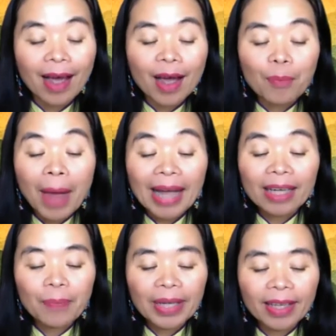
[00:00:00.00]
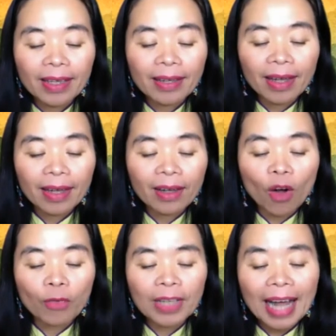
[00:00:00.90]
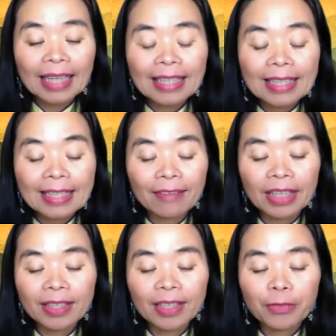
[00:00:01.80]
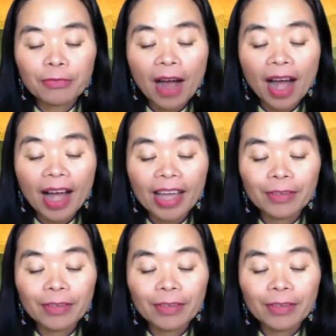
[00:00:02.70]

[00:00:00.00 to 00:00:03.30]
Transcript: By the beginning of 1975,